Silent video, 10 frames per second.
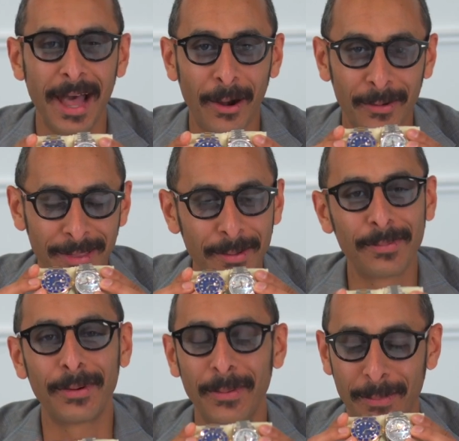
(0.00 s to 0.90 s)
I
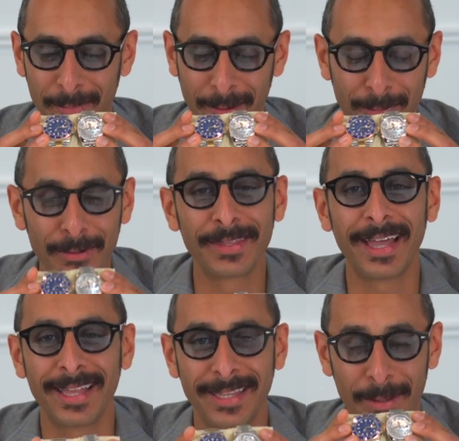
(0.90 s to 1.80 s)
remember my poor
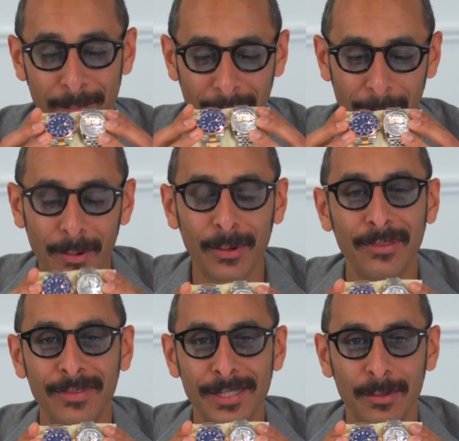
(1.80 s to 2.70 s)
dad, he bought
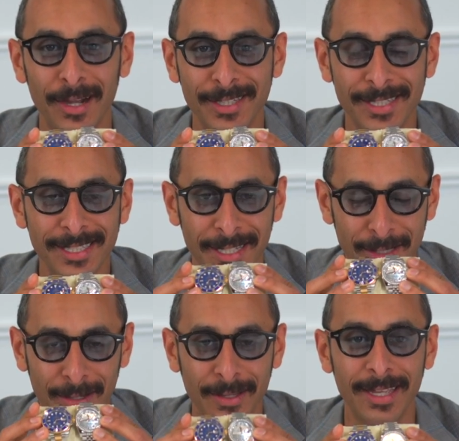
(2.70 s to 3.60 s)
both of these watches. He
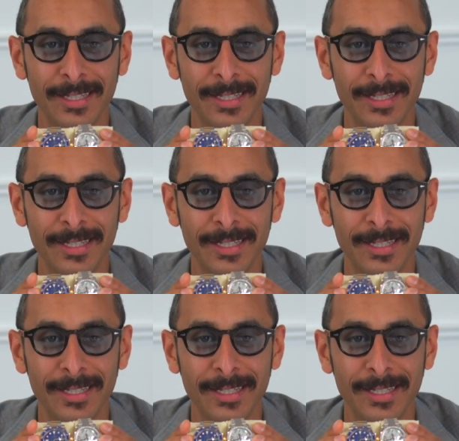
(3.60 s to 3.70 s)
took it.